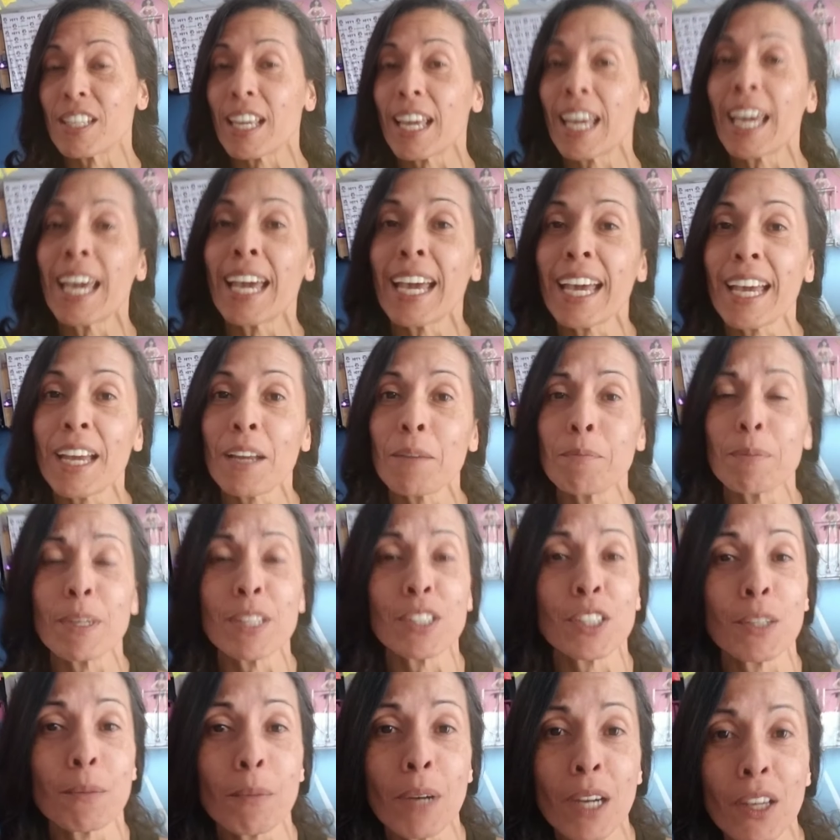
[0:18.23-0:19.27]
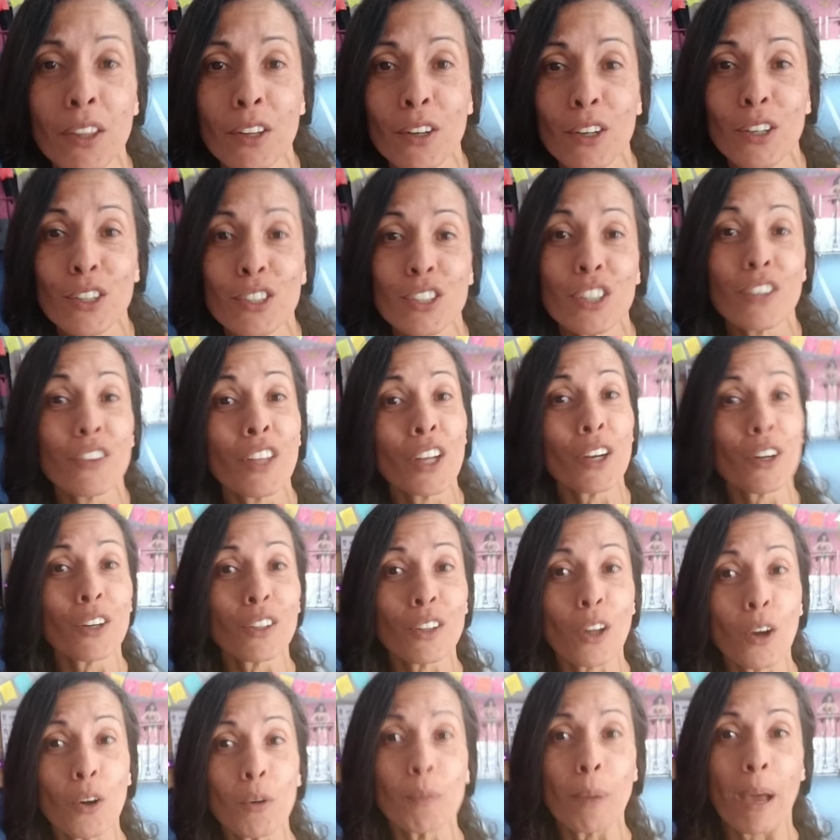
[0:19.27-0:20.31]
and busy mothers their
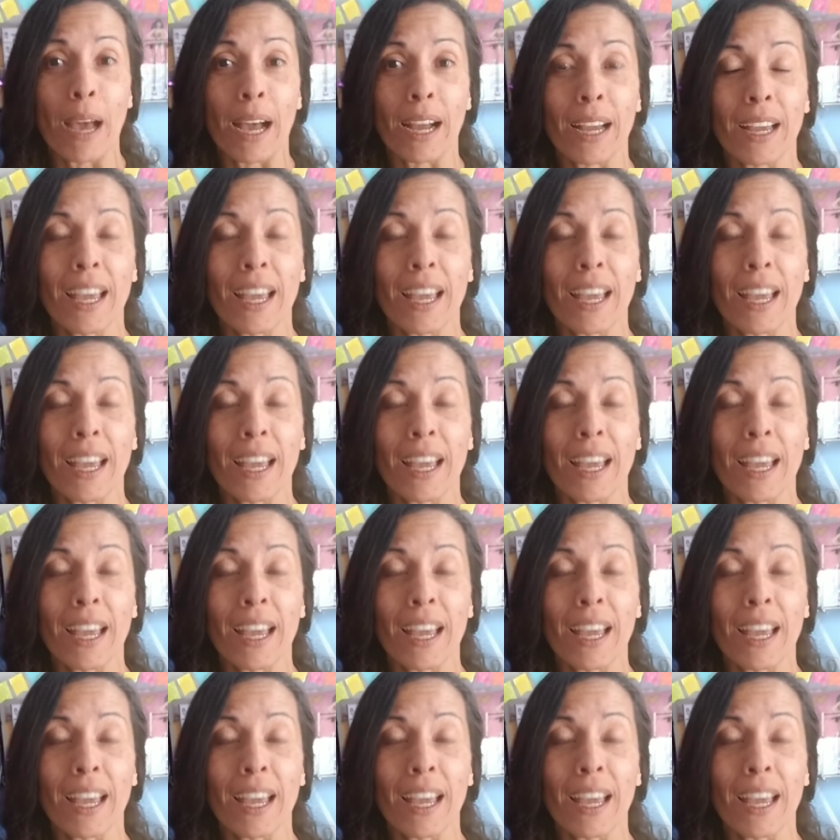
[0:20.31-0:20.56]
glow back.